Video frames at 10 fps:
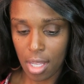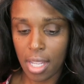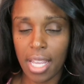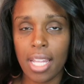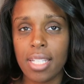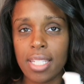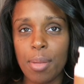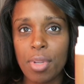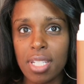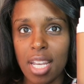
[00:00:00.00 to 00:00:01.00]
Again,
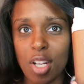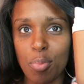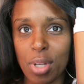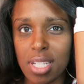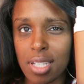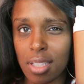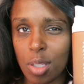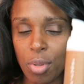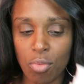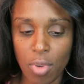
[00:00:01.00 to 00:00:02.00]
same container, but it's just a
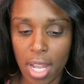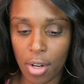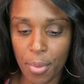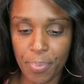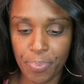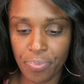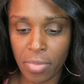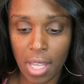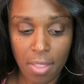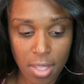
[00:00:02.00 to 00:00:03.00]
little bit redder.
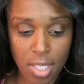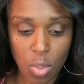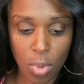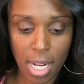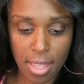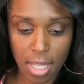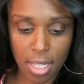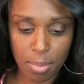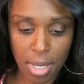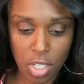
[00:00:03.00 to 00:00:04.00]
This is the one I think
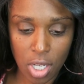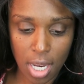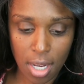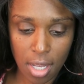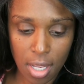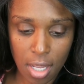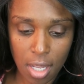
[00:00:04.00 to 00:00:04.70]
is my shade.